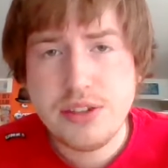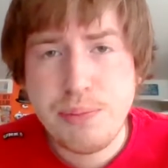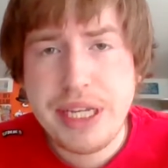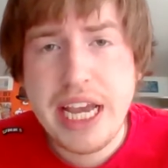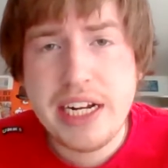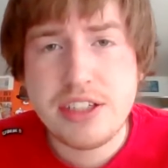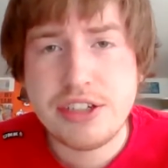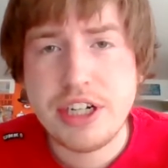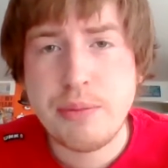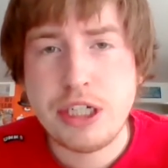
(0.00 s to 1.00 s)
began his
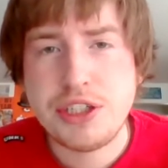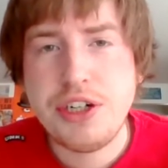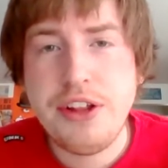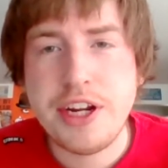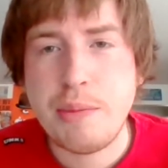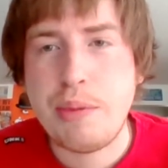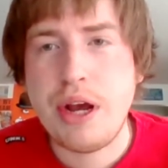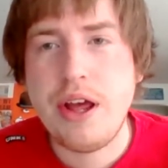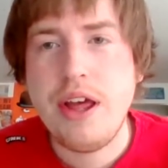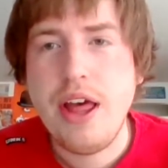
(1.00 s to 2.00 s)
career much earlier,
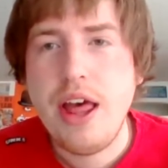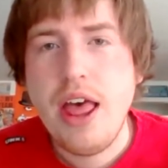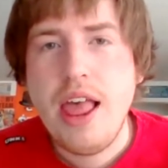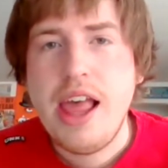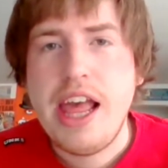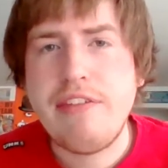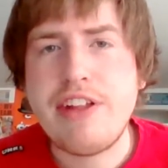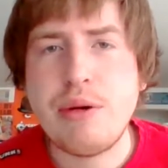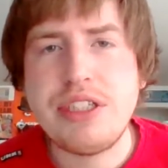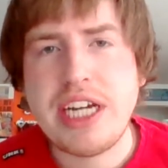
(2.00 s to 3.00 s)
but if
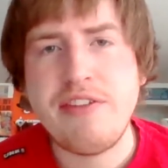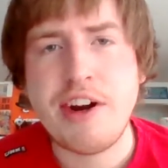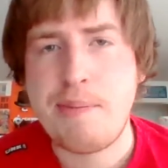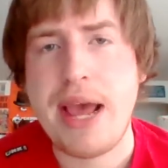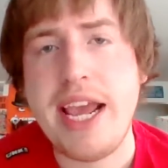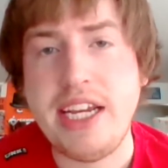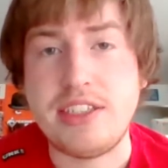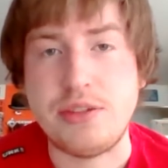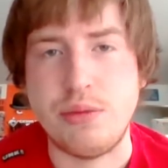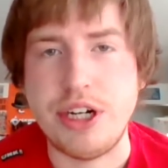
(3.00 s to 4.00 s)
there was ever a
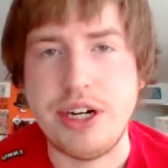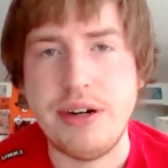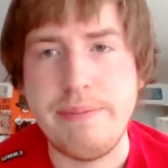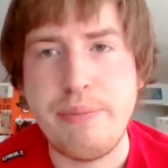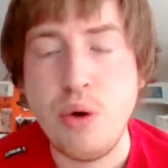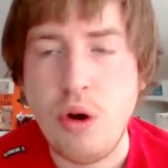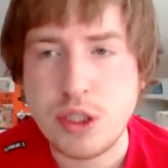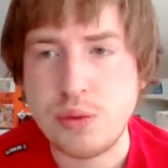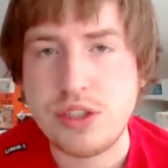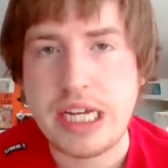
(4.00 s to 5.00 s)
pace where
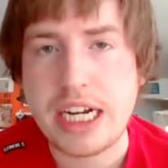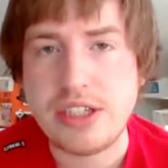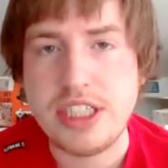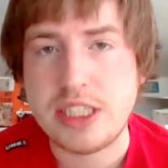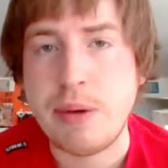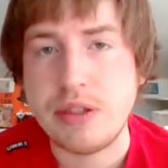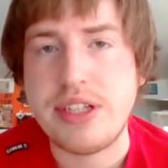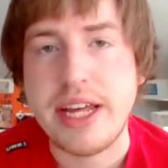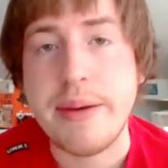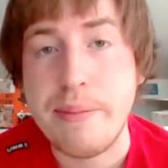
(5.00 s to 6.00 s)
Pujols was actually supposed to
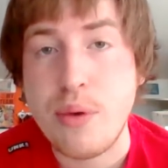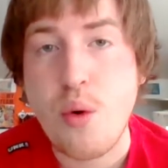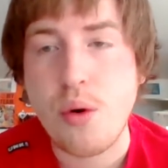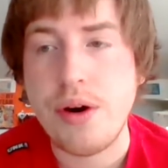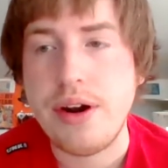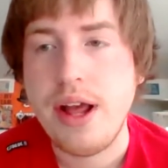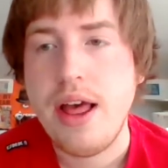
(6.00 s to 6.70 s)
hit more,